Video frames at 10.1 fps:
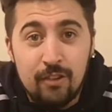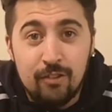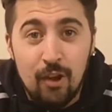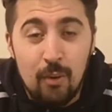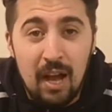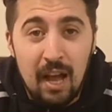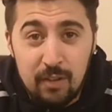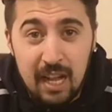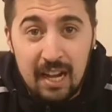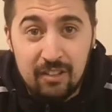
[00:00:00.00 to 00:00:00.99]
So I
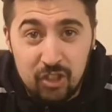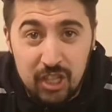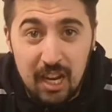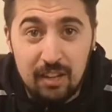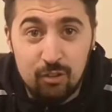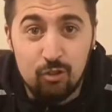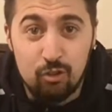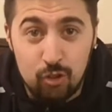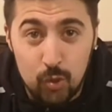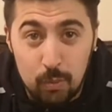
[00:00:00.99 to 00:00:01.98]
haven't had chance
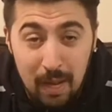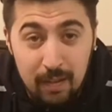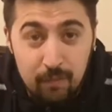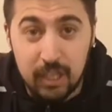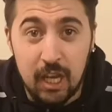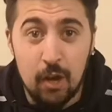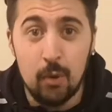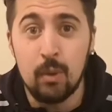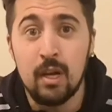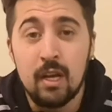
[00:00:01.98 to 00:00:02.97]
to make a
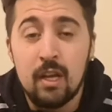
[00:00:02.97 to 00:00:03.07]
video,